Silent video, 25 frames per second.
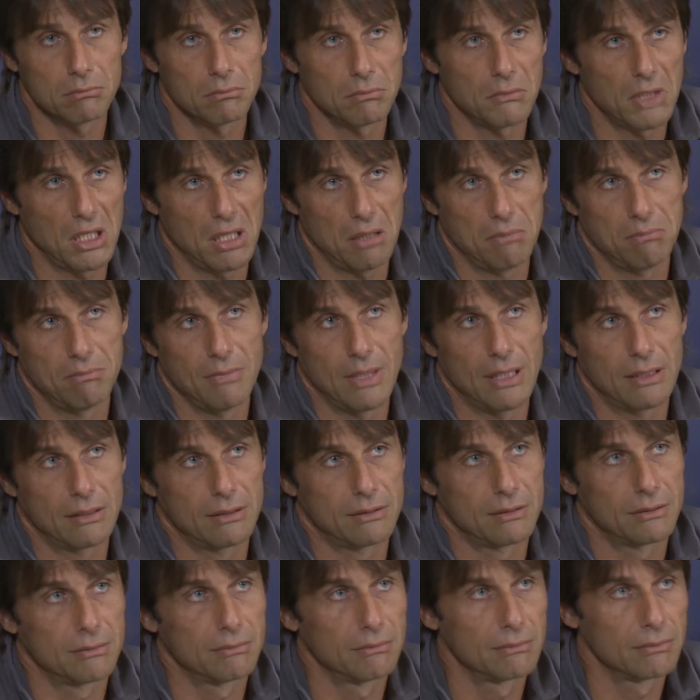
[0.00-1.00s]
Yeah, but
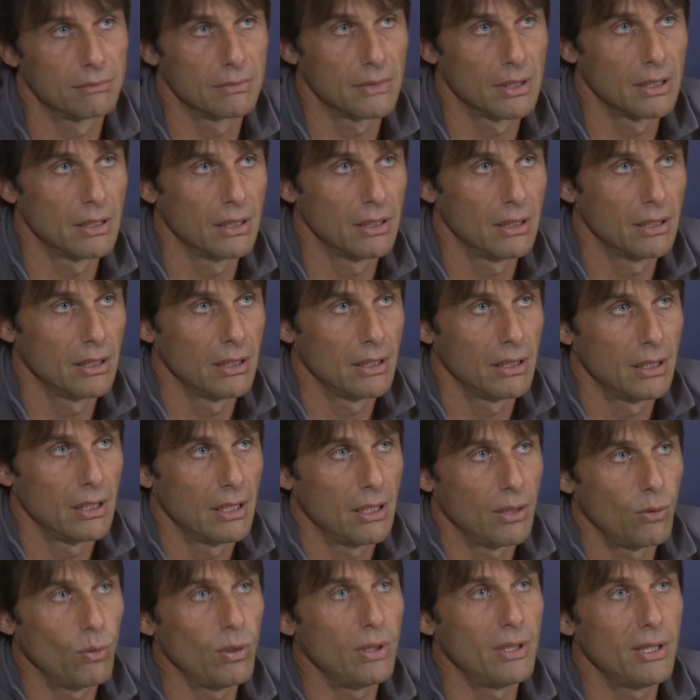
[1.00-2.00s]

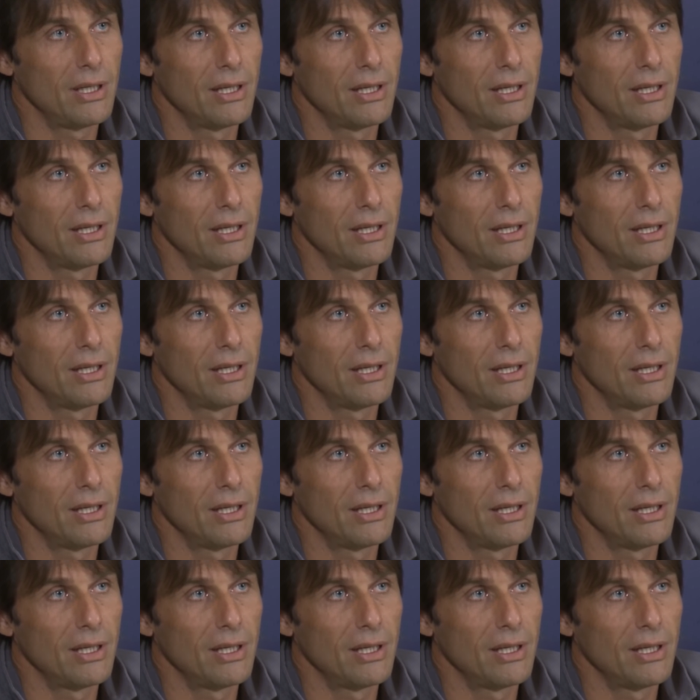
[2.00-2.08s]
when